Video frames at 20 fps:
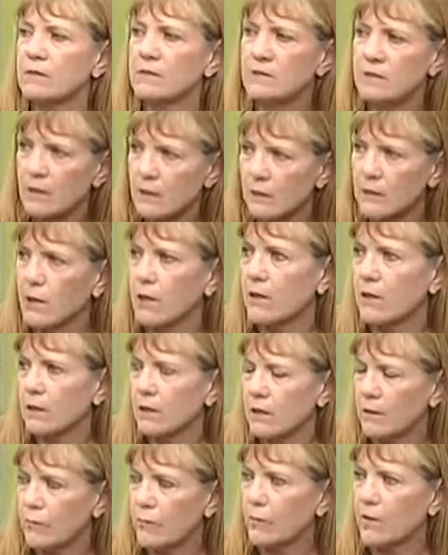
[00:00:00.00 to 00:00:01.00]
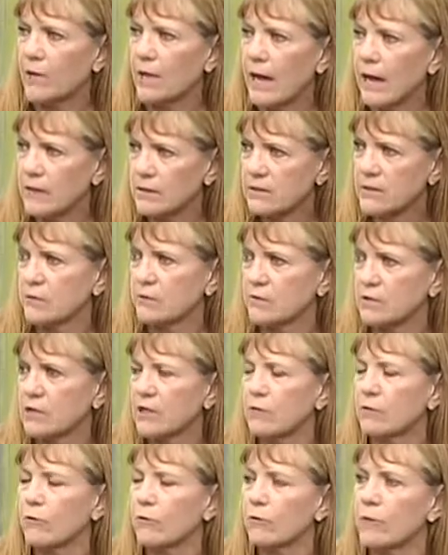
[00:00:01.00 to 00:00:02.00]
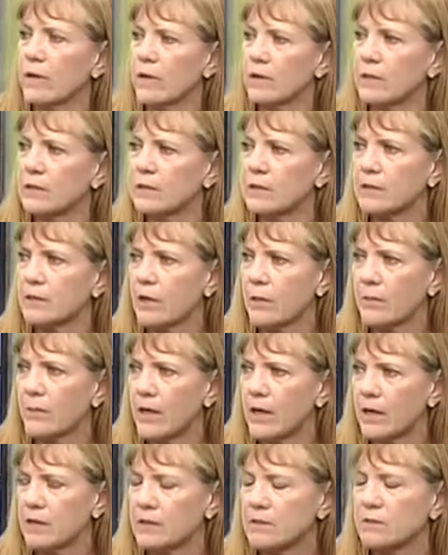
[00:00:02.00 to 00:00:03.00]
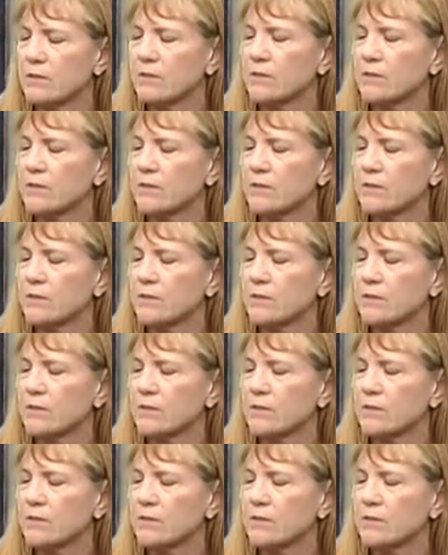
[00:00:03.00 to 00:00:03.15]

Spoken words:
suck on and will last for several minutes in our mouths,